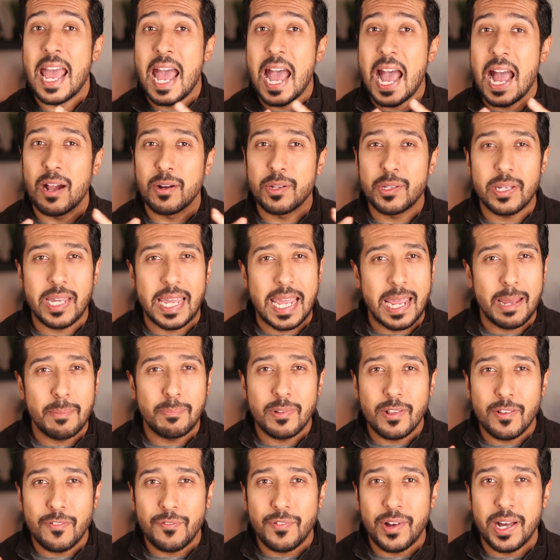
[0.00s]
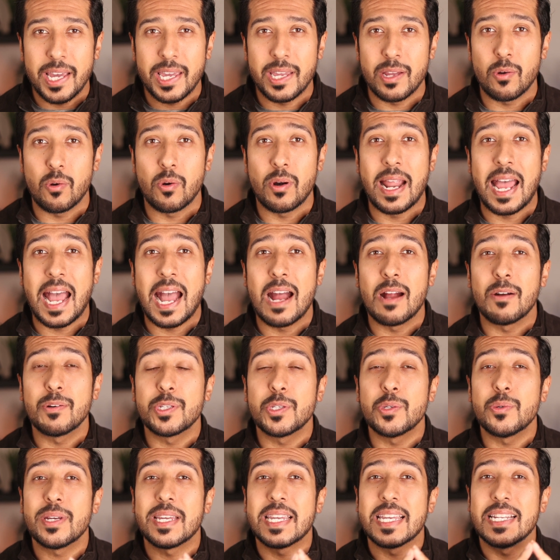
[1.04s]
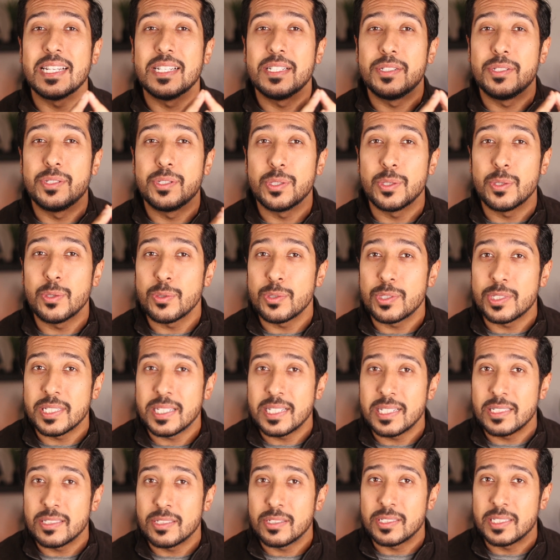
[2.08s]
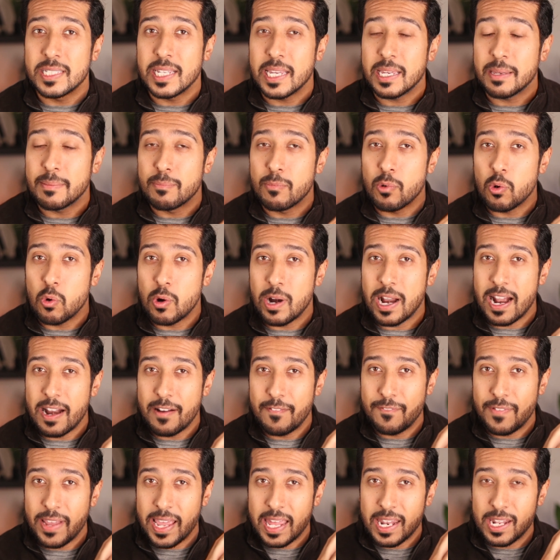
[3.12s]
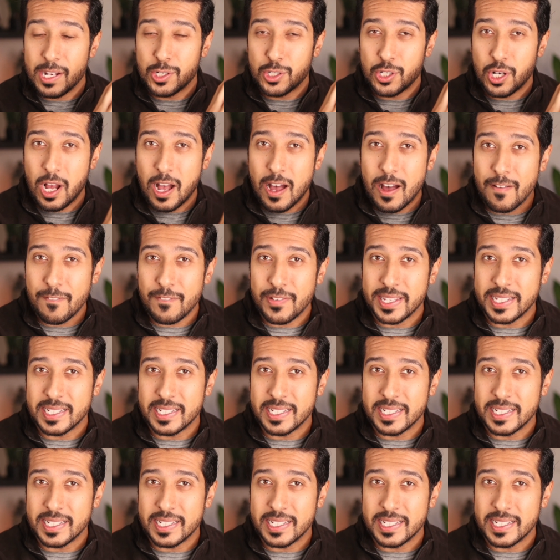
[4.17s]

how do you amplify it or how do you induce it to take more advantage of